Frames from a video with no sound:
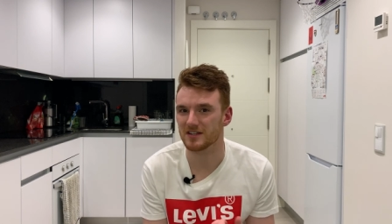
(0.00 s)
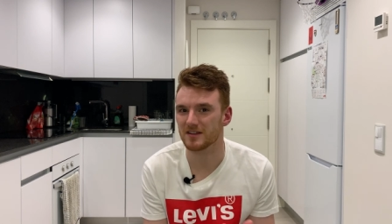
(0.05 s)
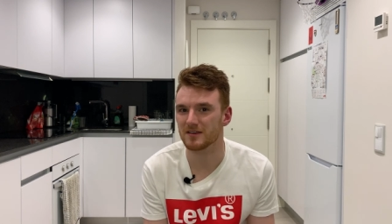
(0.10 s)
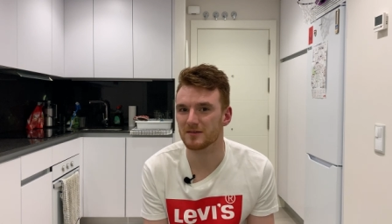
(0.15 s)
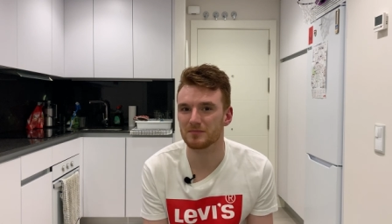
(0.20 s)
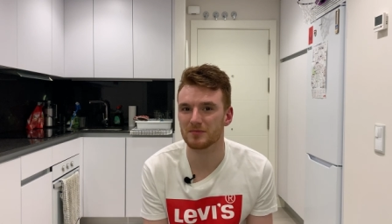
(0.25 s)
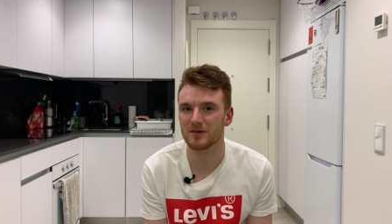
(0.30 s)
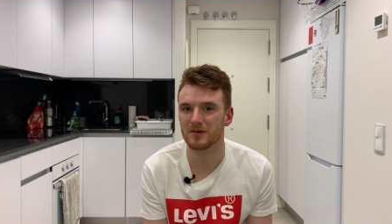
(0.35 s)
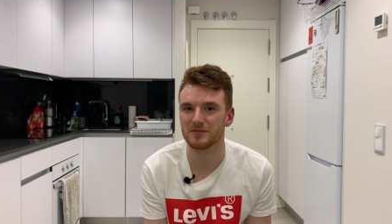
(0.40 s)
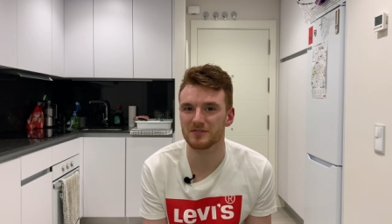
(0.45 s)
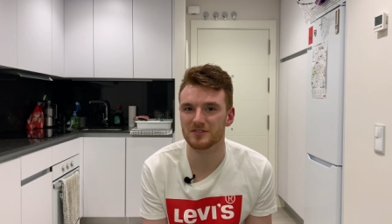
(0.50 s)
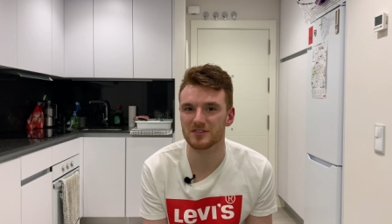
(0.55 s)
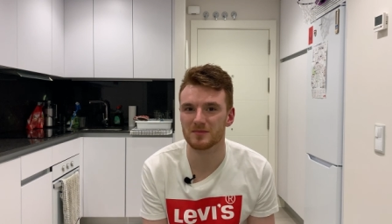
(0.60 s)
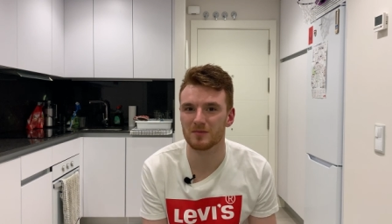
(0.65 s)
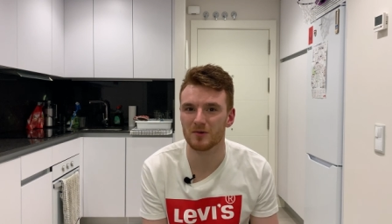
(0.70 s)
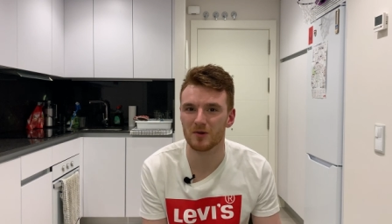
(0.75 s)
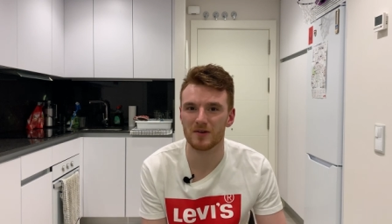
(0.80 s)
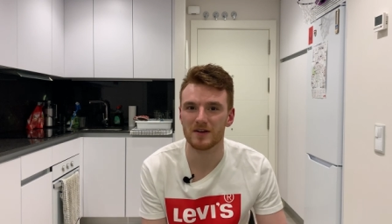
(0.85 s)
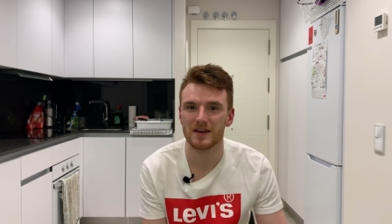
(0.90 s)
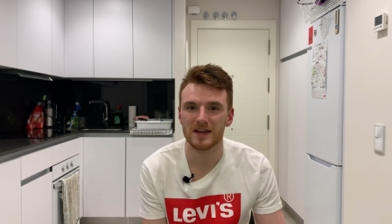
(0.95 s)
It's
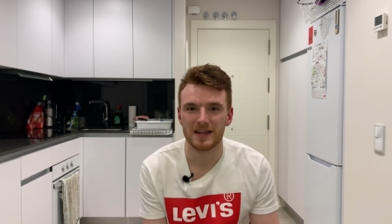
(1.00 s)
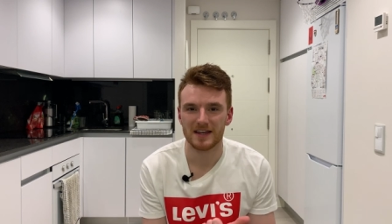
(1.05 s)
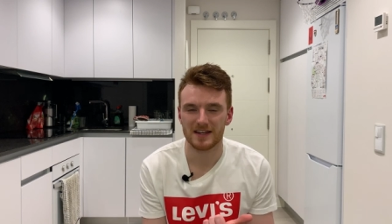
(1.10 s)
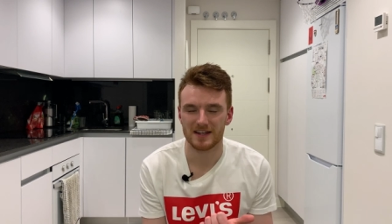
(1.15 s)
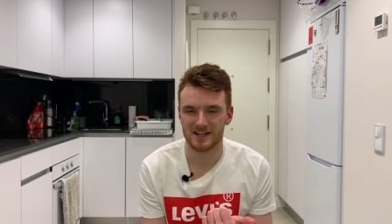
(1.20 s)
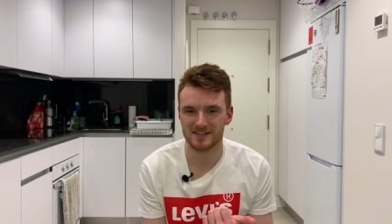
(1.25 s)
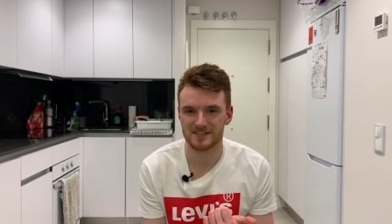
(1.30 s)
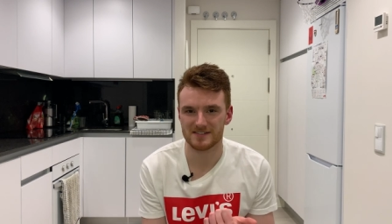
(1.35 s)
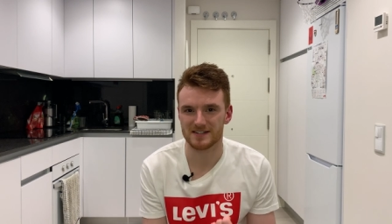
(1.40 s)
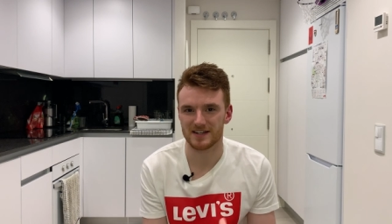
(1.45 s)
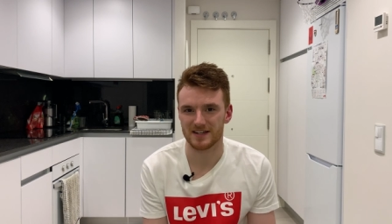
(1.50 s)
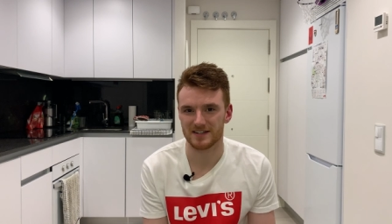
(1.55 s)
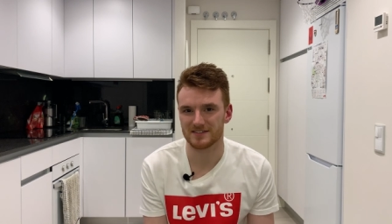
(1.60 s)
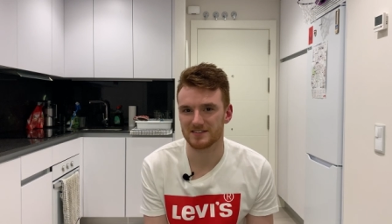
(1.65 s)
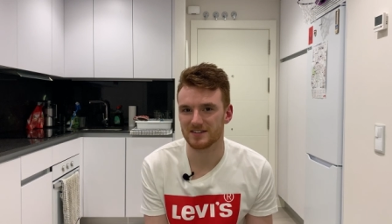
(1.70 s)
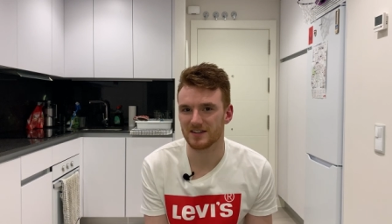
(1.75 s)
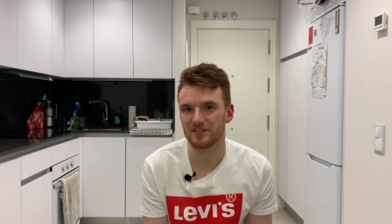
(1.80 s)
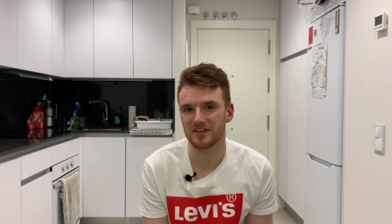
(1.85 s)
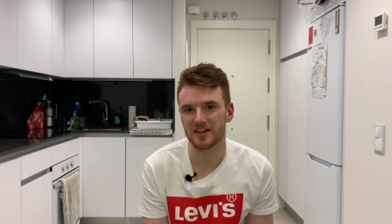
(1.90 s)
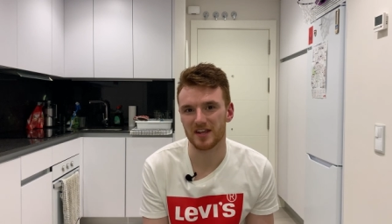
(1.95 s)
profitable, has a nice
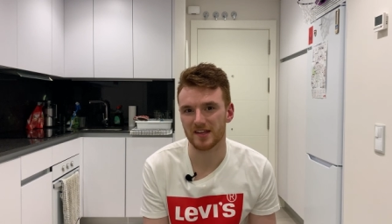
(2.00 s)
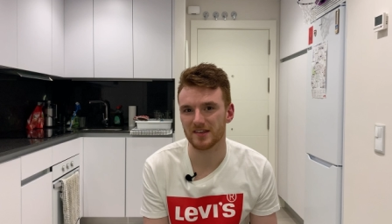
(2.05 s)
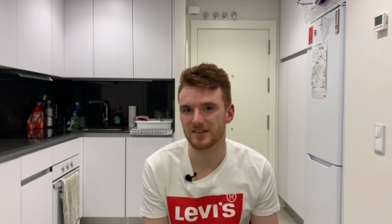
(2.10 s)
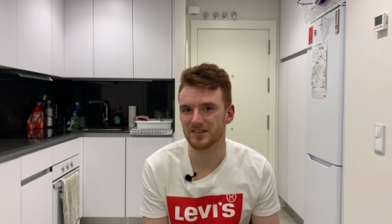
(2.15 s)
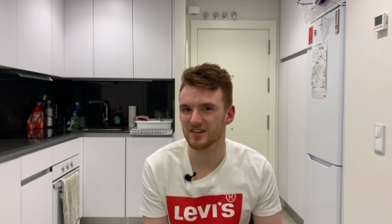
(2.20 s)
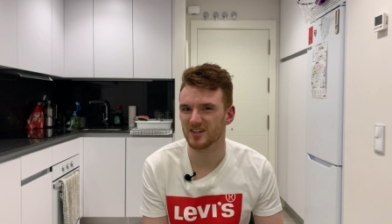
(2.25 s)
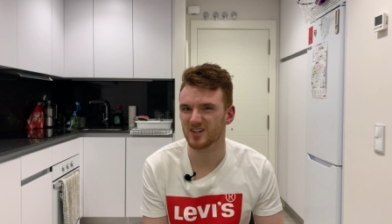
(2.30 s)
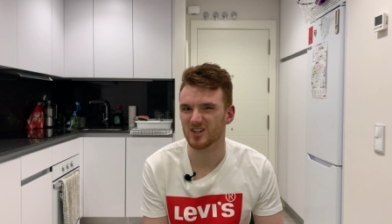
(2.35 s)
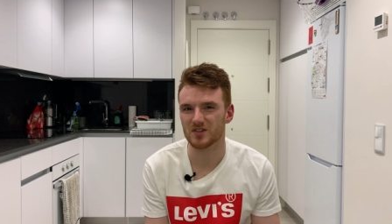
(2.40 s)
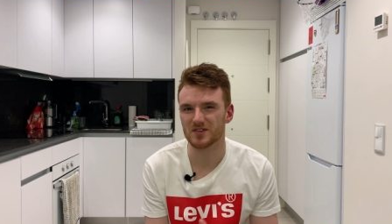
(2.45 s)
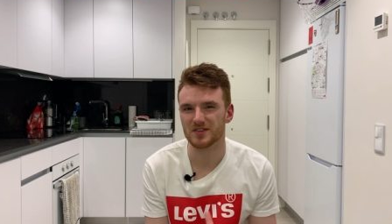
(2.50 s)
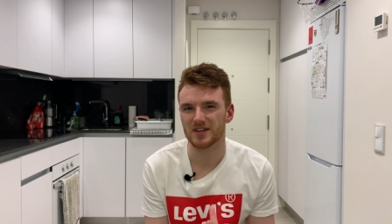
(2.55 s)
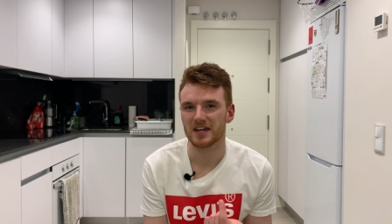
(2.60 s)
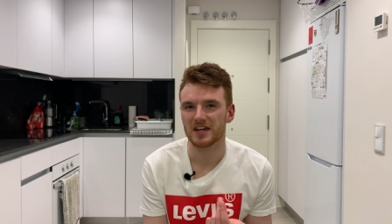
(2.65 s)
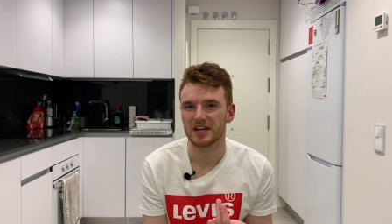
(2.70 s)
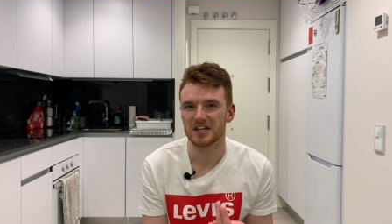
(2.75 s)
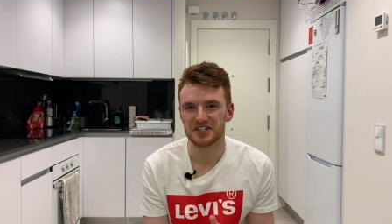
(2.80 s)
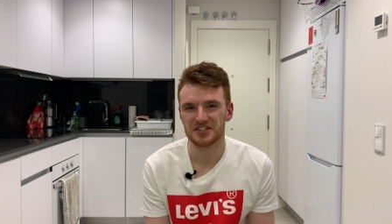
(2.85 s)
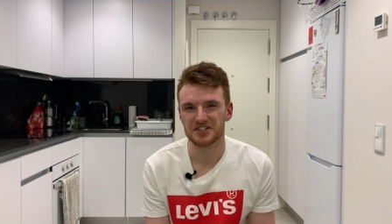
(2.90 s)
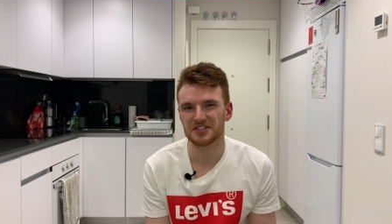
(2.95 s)
dividend yield,
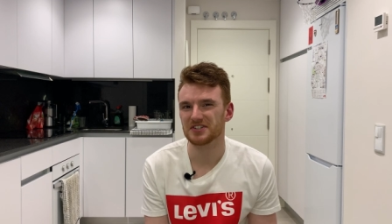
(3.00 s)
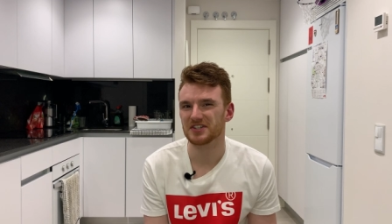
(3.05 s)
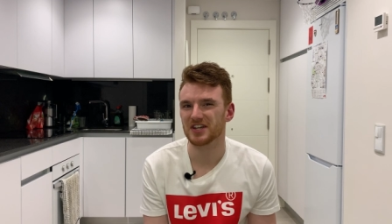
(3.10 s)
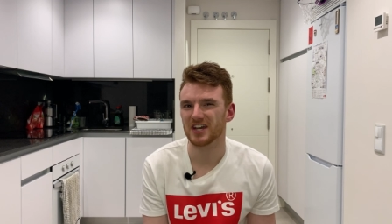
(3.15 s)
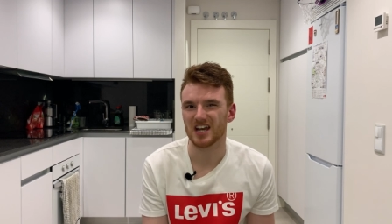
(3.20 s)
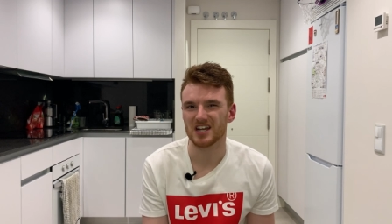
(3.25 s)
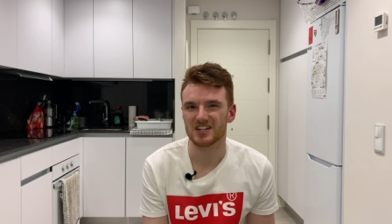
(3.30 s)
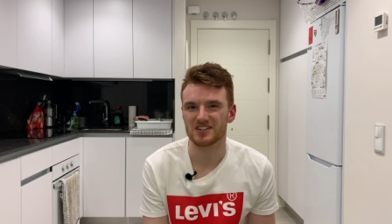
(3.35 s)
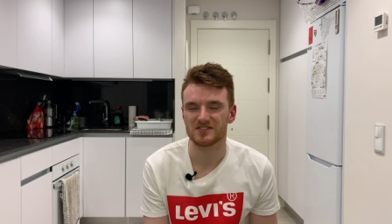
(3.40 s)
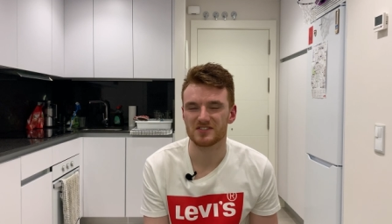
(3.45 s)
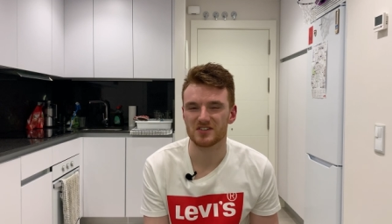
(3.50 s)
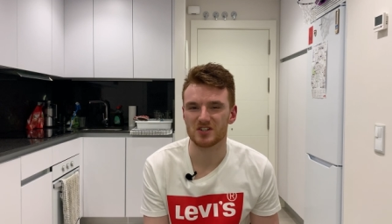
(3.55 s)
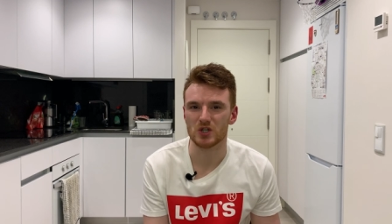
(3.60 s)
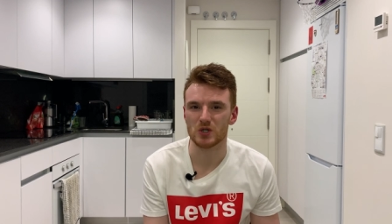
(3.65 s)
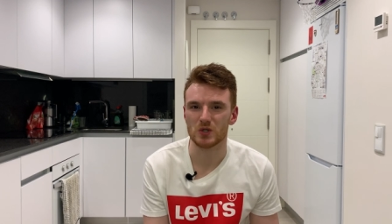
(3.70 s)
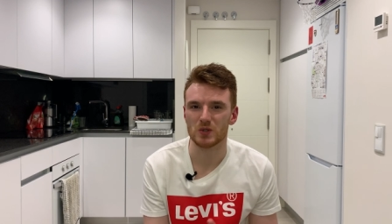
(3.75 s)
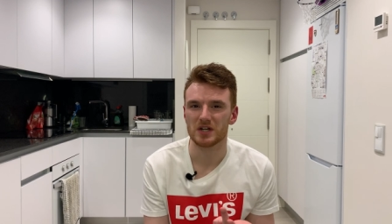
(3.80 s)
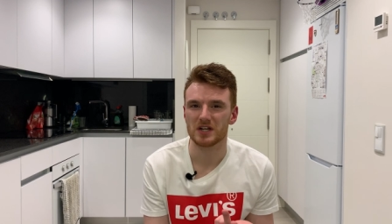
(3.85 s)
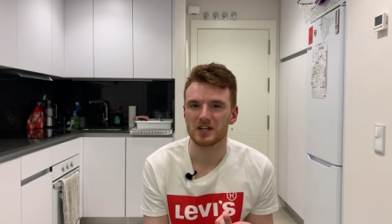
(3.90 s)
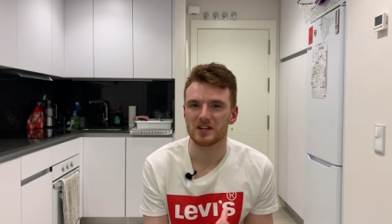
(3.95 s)
good cash
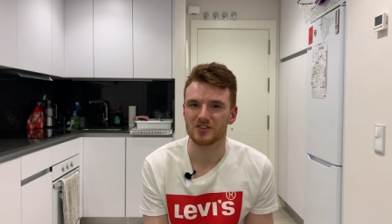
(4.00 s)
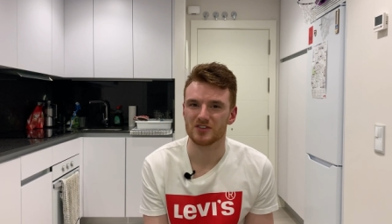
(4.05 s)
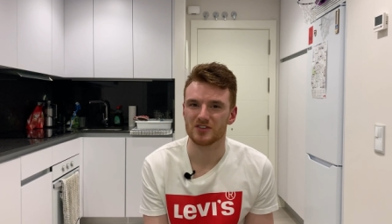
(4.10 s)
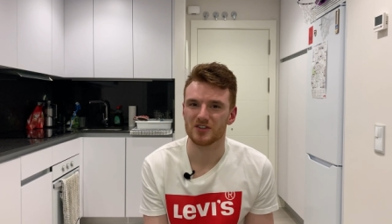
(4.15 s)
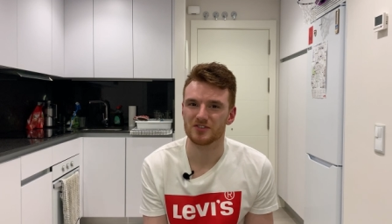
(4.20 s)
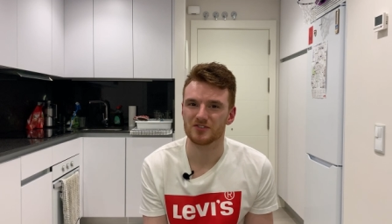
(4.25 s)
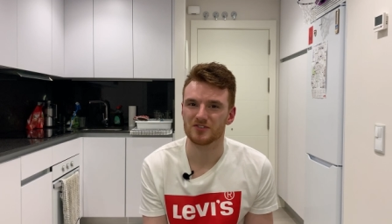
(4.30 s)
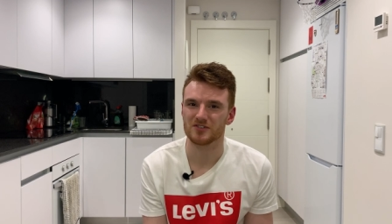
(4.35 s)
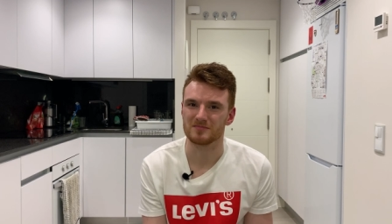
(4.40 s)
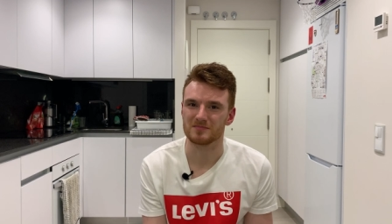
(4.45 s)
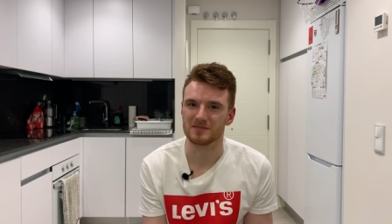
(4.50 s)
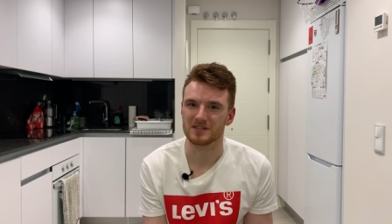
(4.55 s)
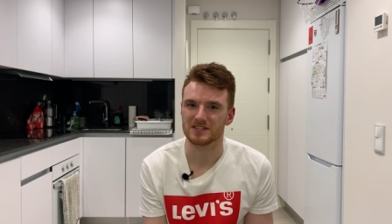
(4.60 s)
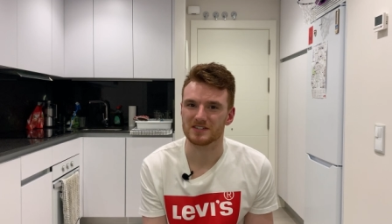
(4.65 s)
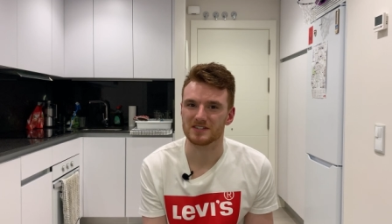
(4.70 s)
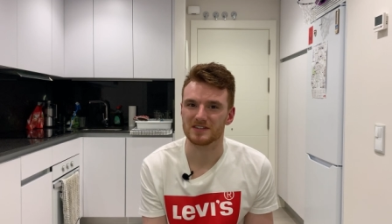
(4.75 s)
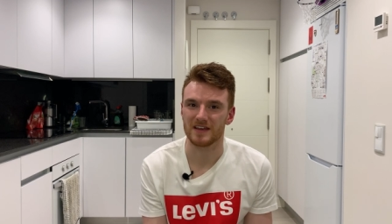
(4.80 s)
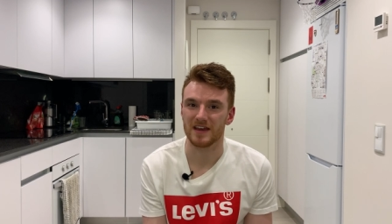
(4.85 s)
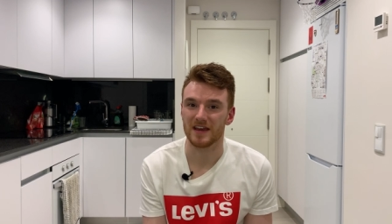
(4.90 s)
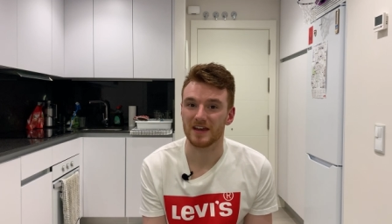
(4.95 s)
flow, not too much
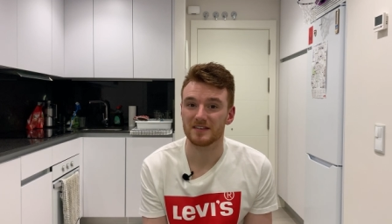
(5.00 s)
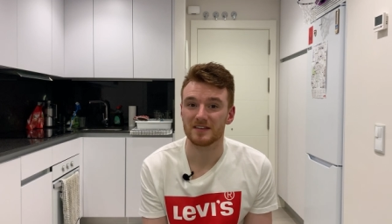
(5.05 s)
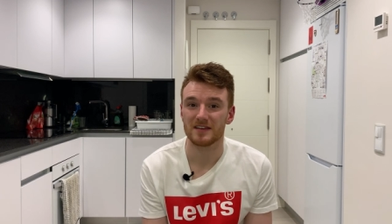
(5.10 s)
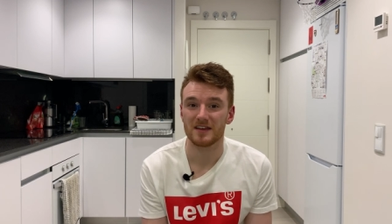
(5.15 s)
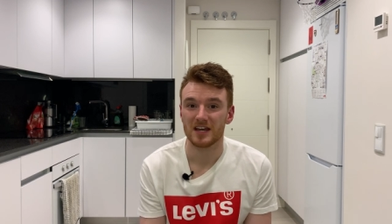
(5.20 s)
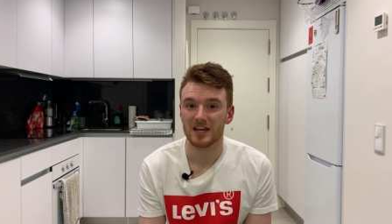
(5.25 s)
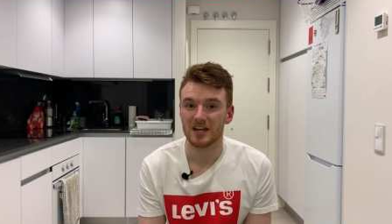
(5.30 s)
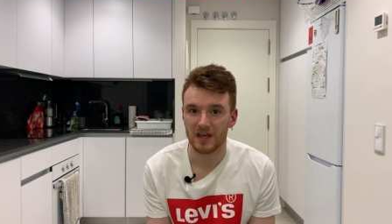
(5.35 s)
debt.